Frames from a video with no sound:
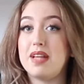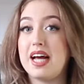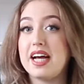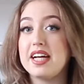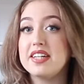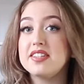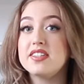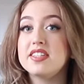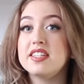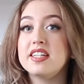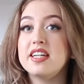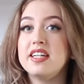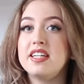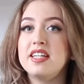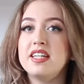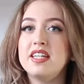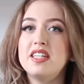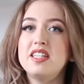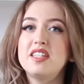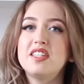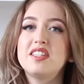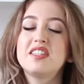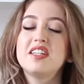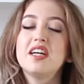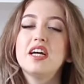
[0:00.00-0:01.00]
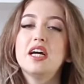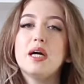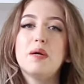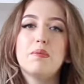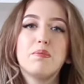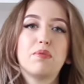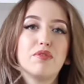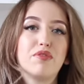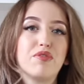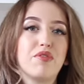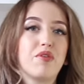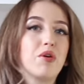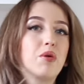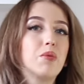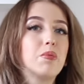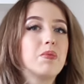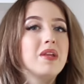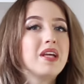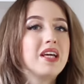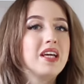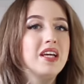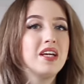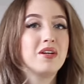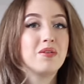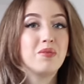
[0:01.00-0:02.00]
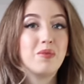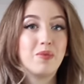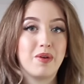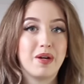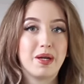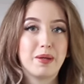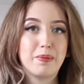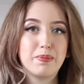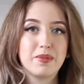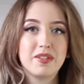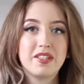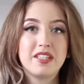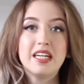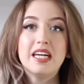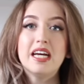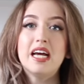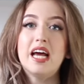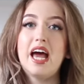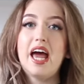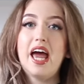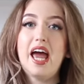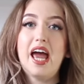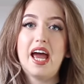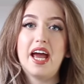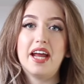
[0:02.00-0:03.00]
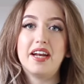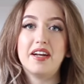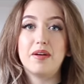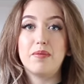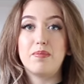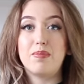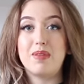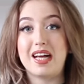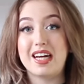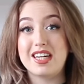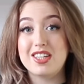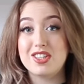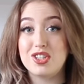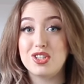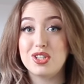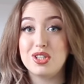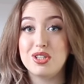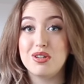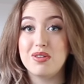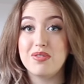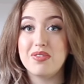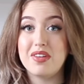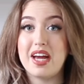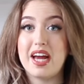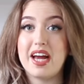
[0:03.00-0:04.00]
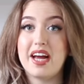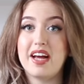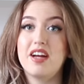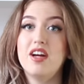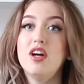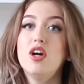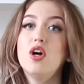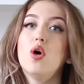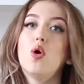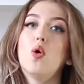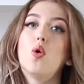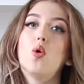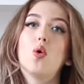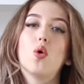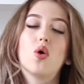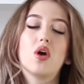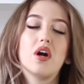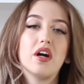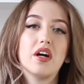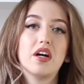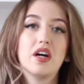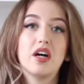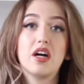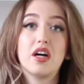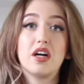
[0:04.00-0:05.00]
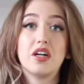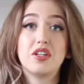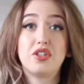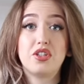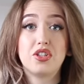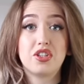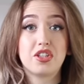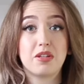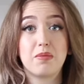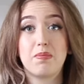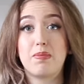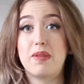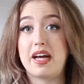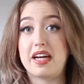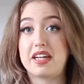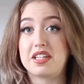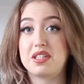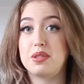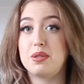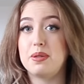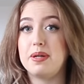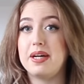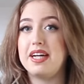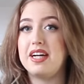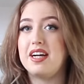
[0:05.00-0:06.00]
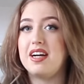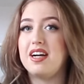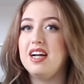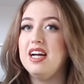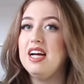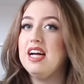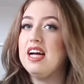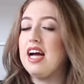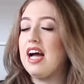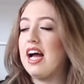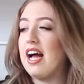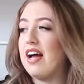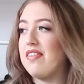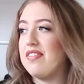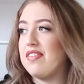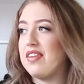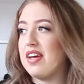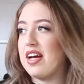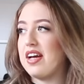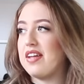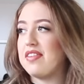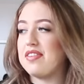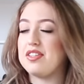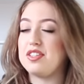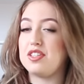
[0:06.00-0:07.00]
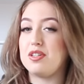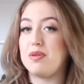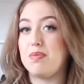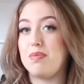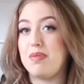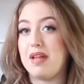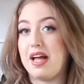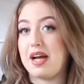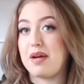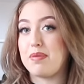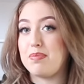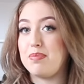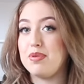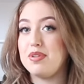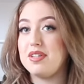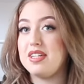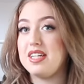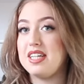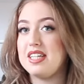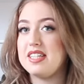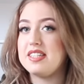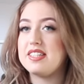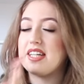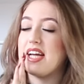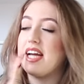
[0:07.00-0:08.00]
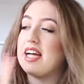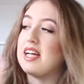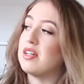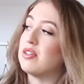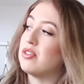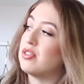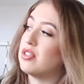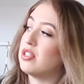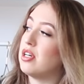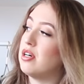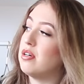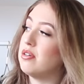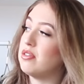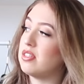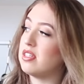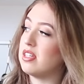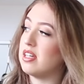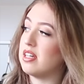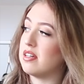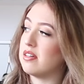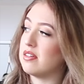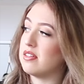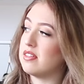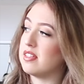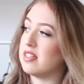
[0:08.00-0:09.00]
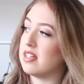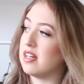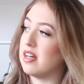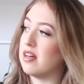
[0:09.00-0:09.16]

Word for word: black skinnies, preferably ripped, and a black turtleneck or uh, just a black sweater and then some black booties and you're totally good to